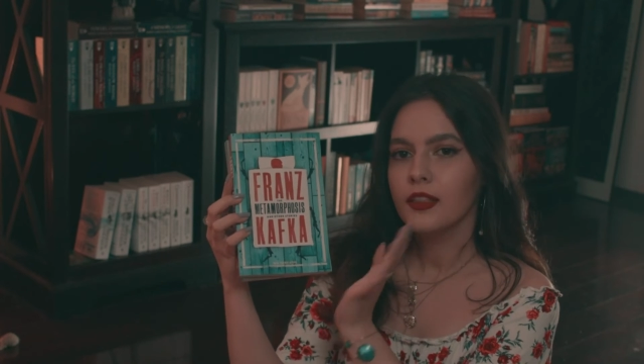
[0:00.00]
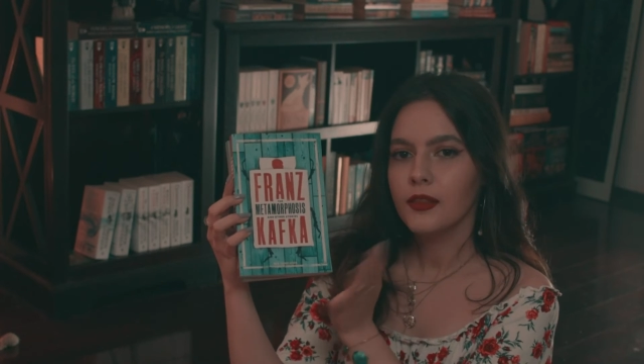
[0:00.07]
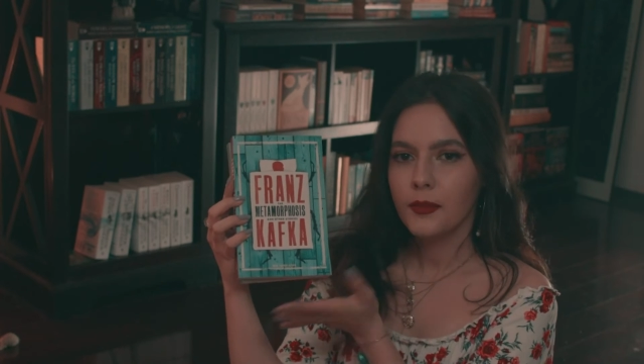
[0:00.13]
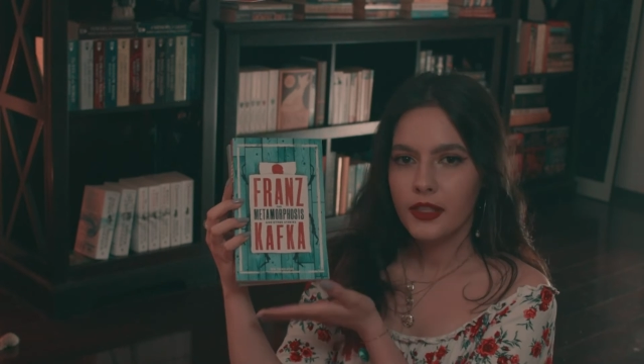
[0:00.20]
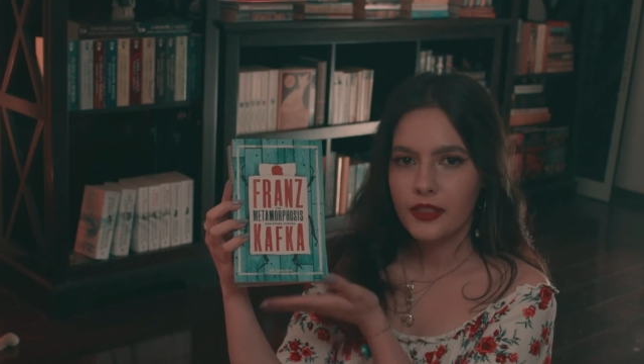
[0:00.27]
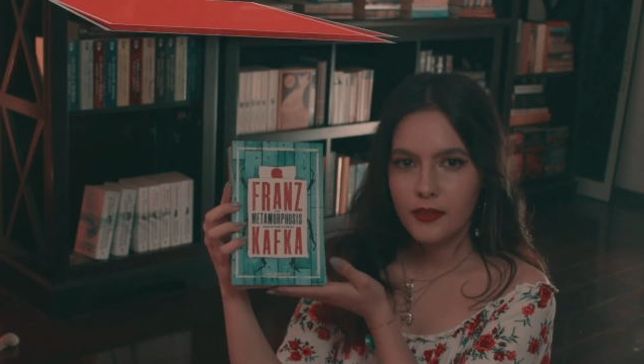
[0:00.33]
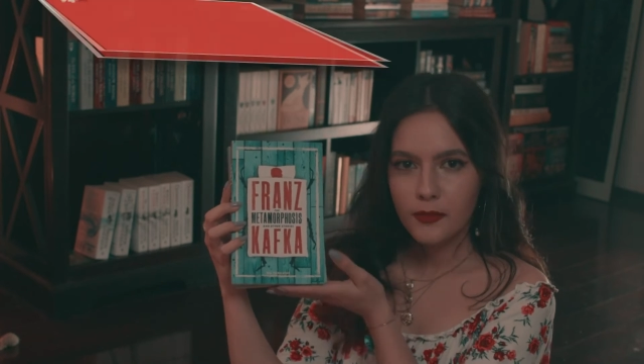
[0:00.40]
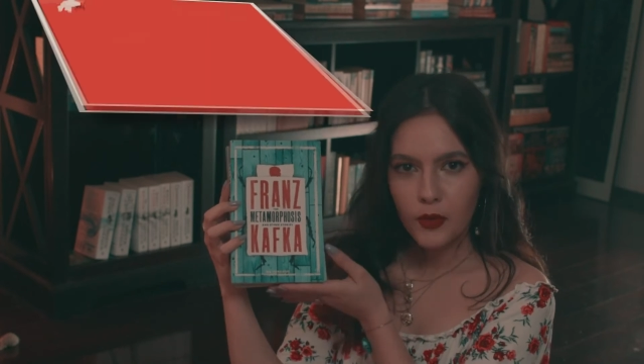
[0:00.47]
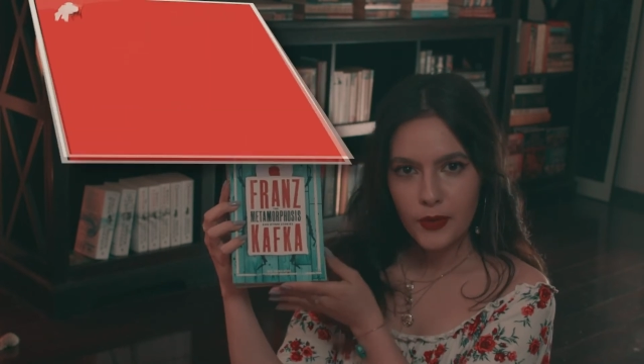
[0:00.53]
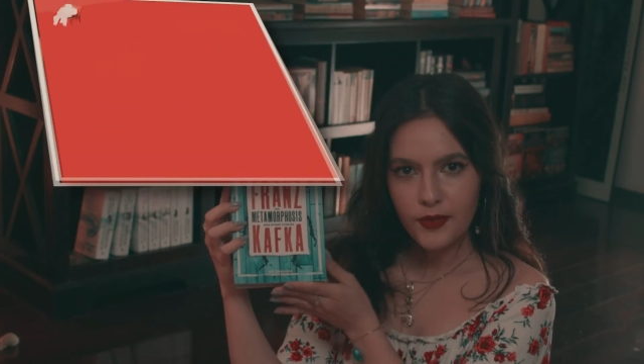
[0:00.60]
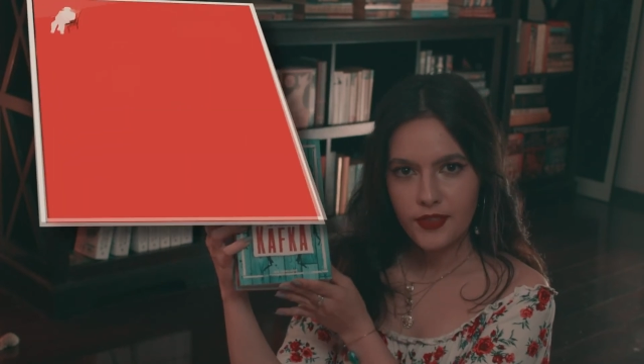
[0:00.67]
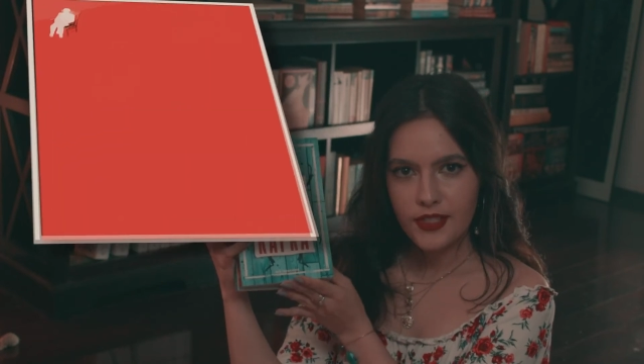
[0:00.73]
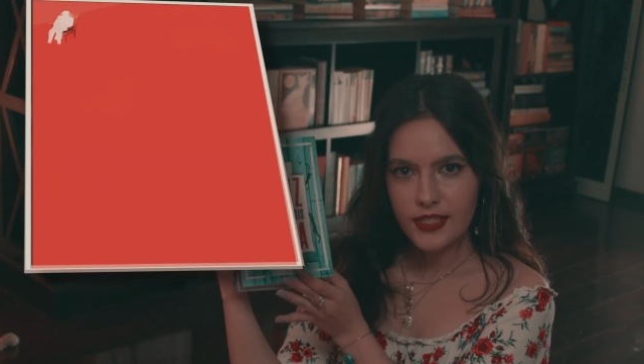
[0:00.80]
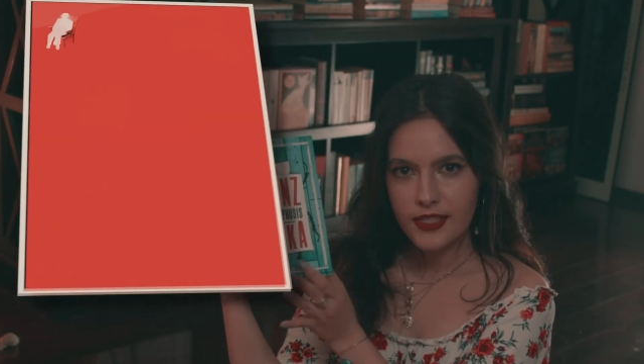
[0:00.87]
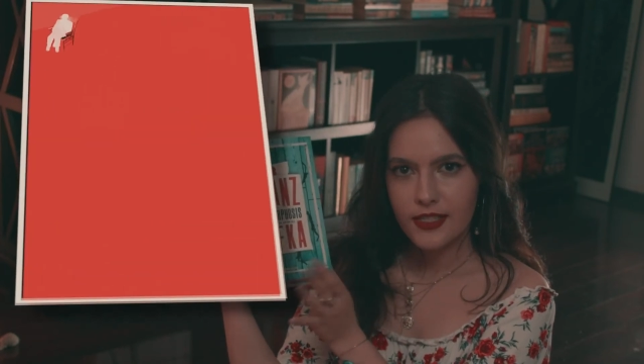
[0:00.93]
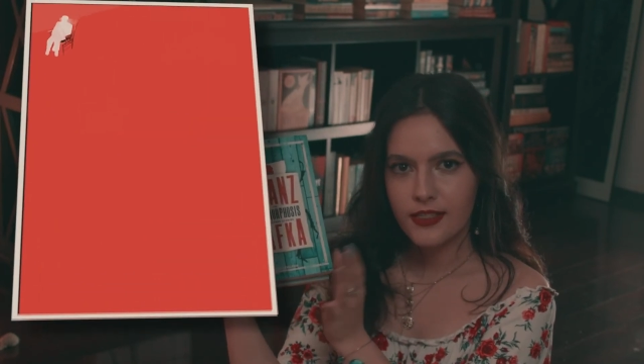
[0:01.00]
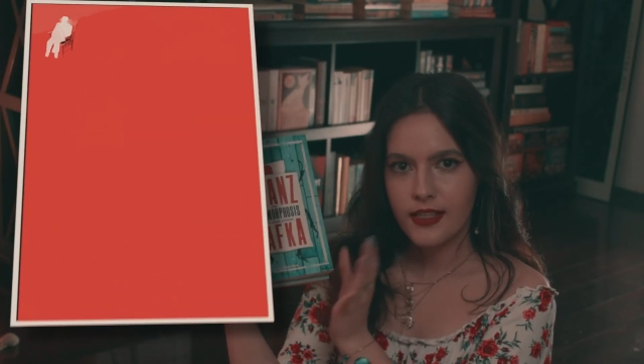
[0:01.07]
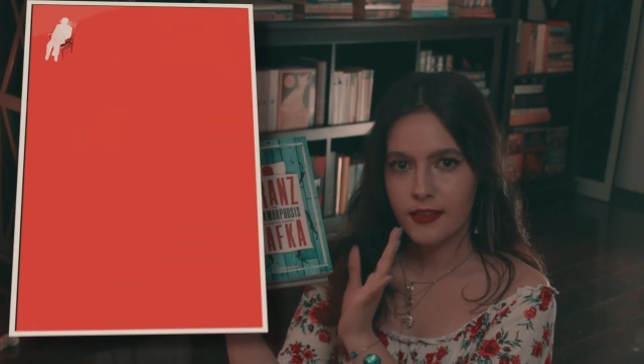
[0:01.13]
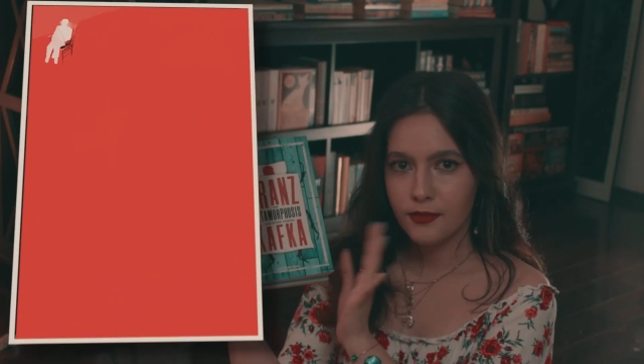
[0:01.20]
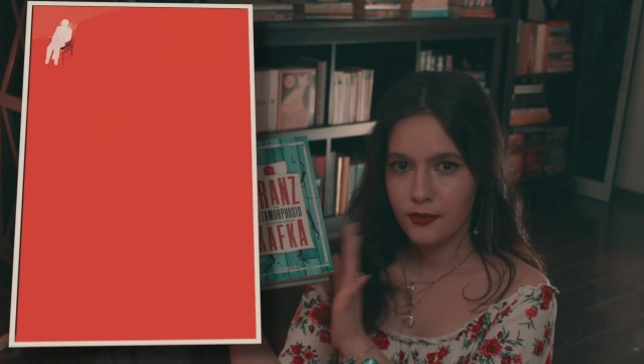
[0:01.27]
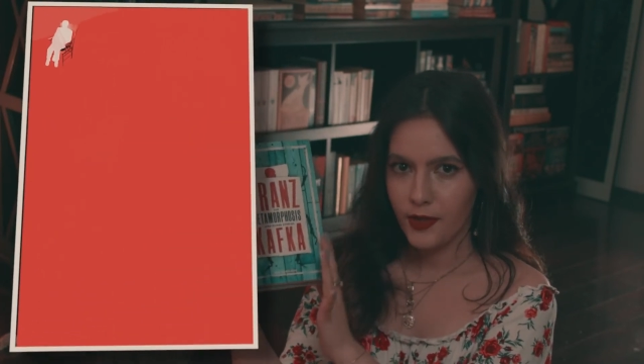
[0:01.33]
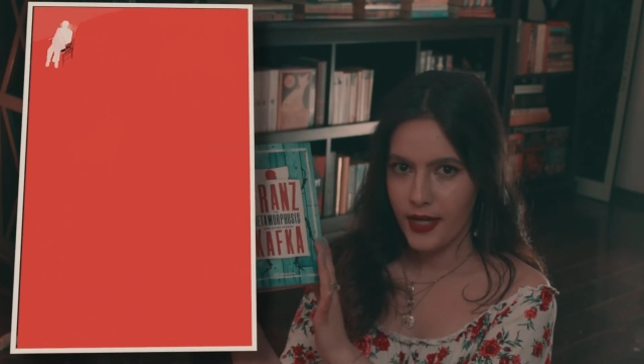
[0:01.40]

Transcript: The Metamorphosis I've